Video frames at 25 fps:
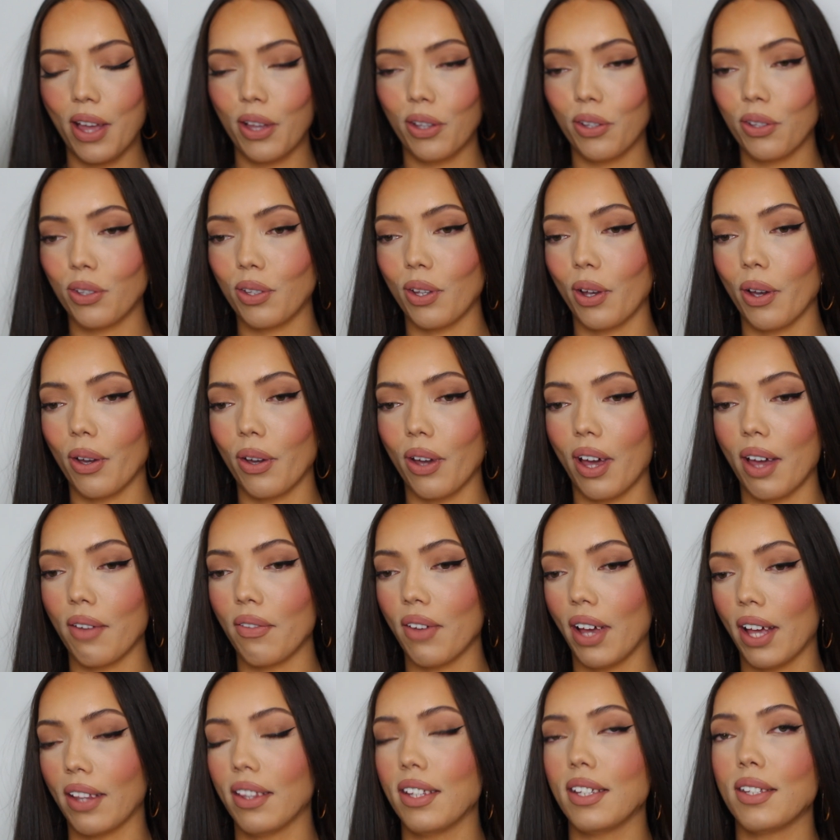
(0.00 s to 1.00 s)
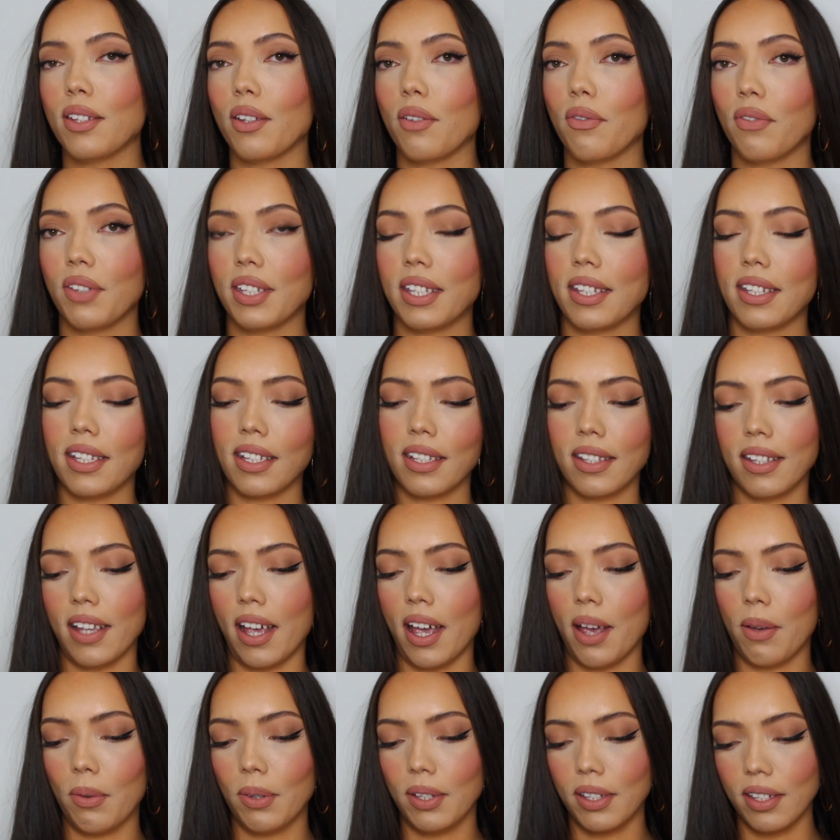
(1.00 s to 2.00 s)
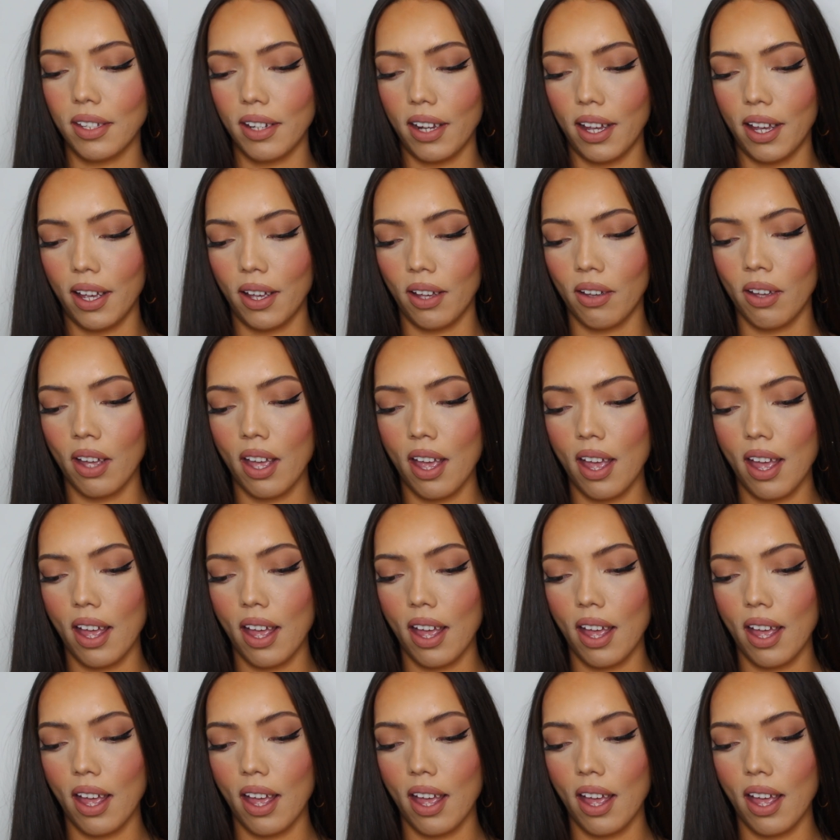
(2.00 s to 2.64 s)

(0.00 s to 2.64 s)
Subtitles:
So I've had this on for 6 hours now.